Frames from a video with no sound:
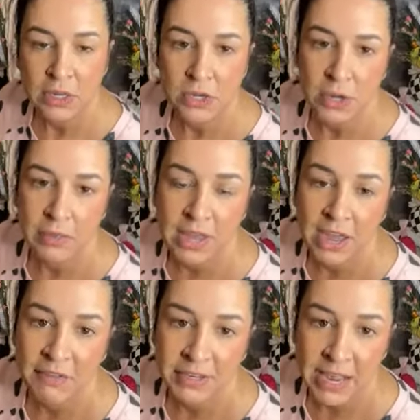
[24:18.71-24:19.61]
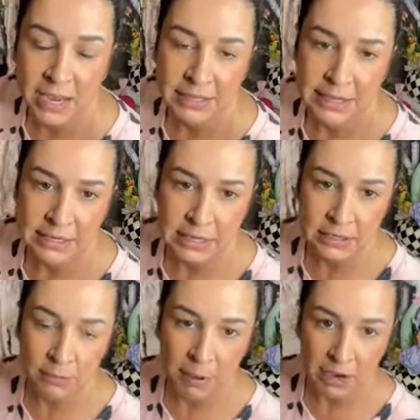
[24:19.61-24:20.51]
You have to have a tax ID
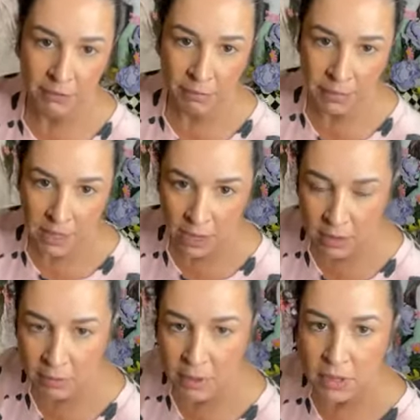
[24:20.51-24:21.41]
to buy from them.